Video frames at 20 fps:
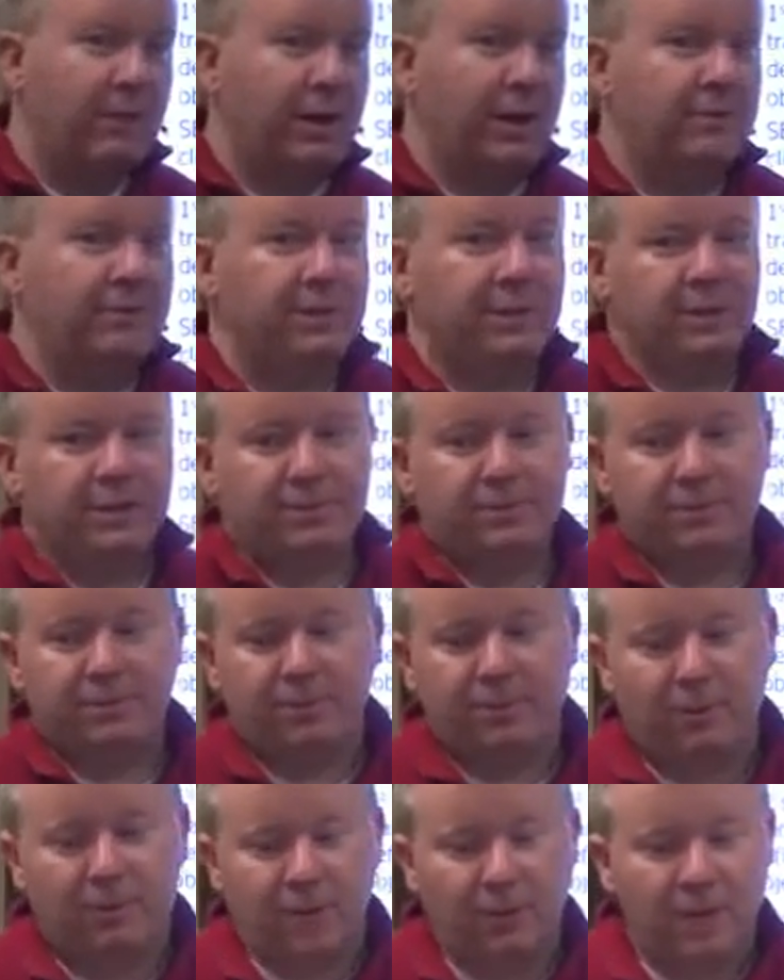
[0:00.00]
I have done this
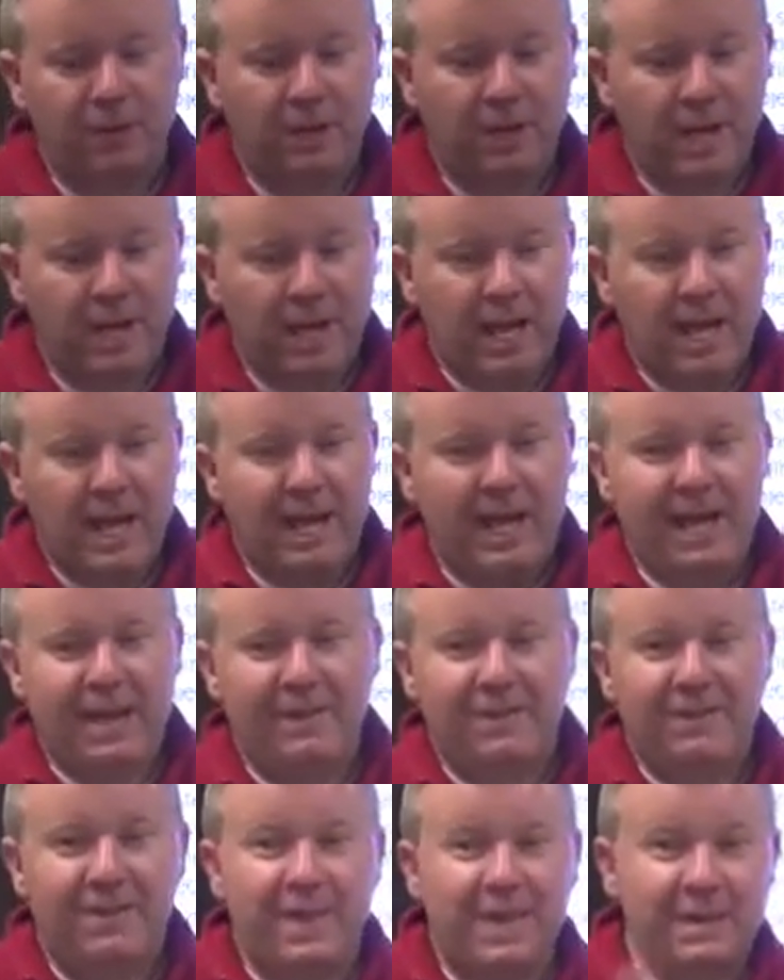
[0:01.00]
before,
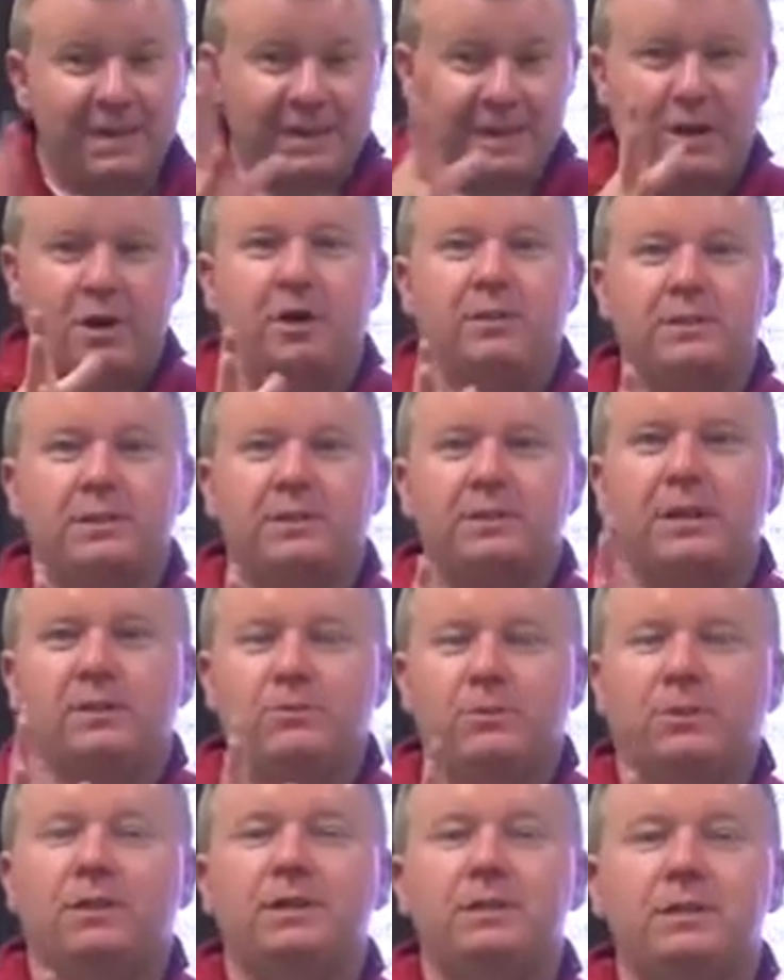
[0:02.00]
and they thought they
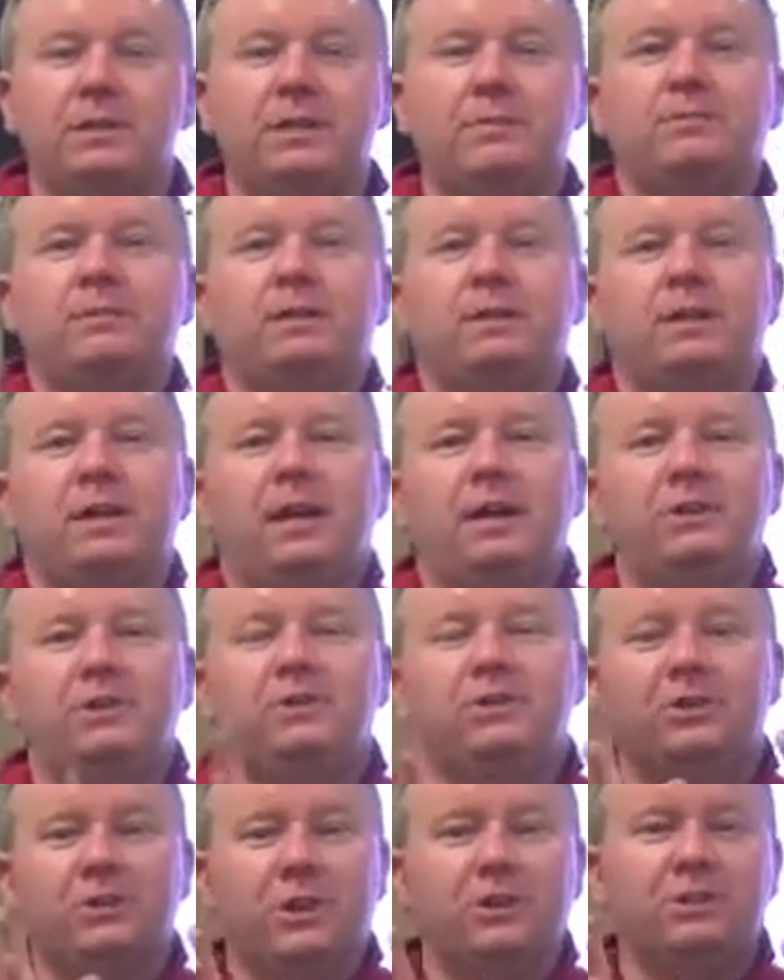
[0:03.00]
wanted something. As
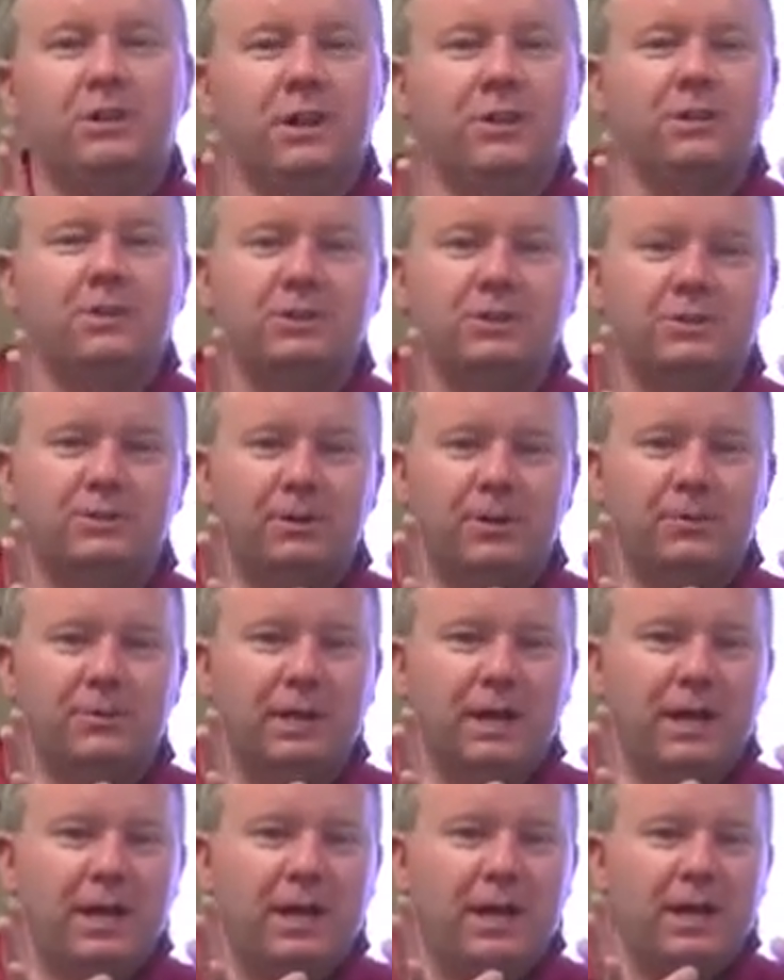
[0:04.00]
you start talking to
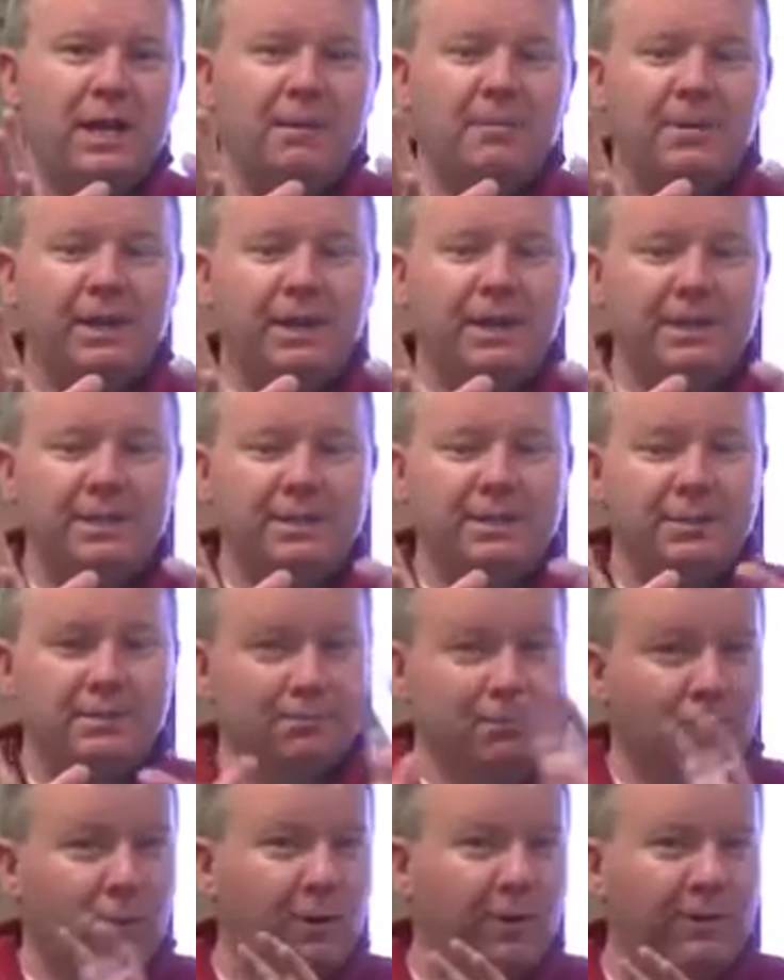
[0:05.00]
them, it begins to
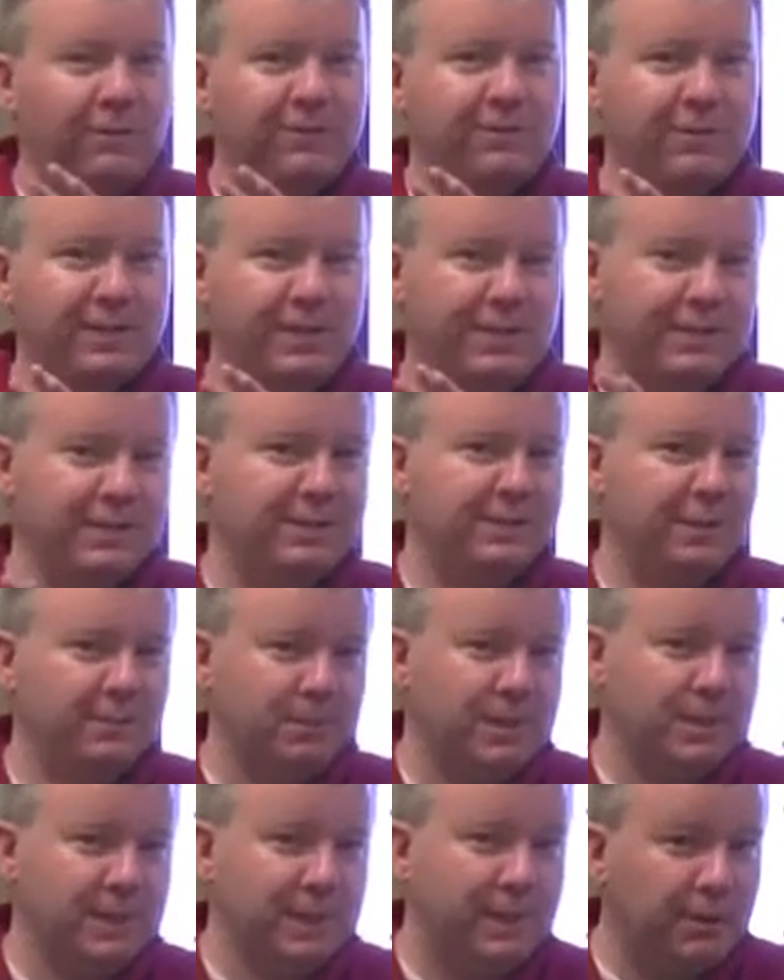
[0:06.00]
morph into
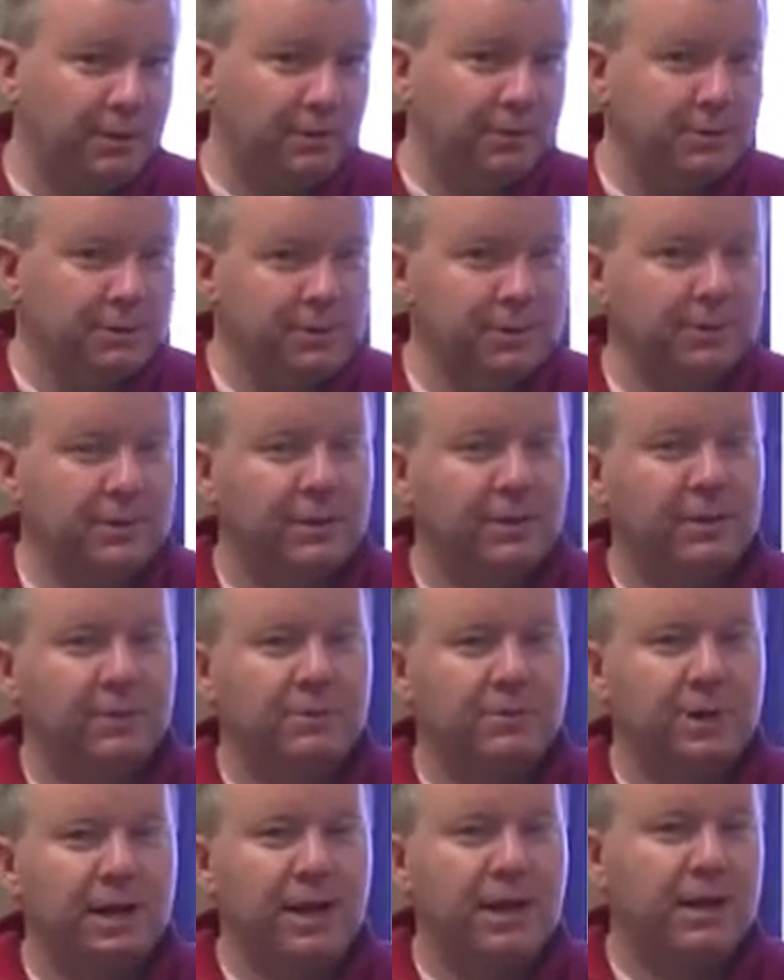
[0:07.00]
something else,
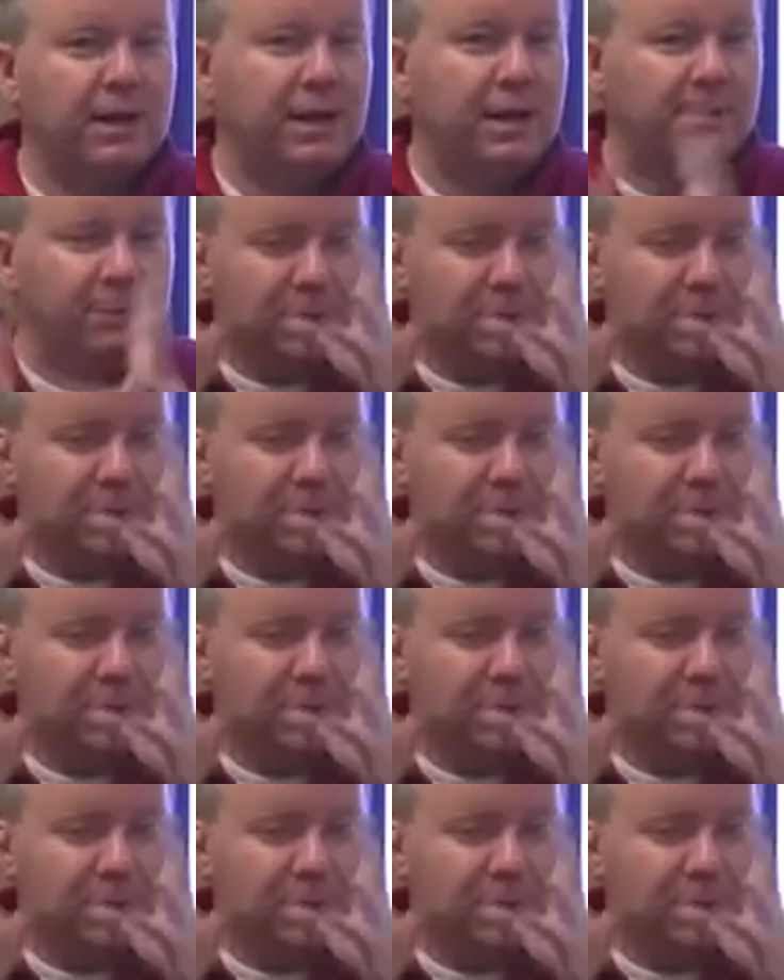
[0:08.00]
right?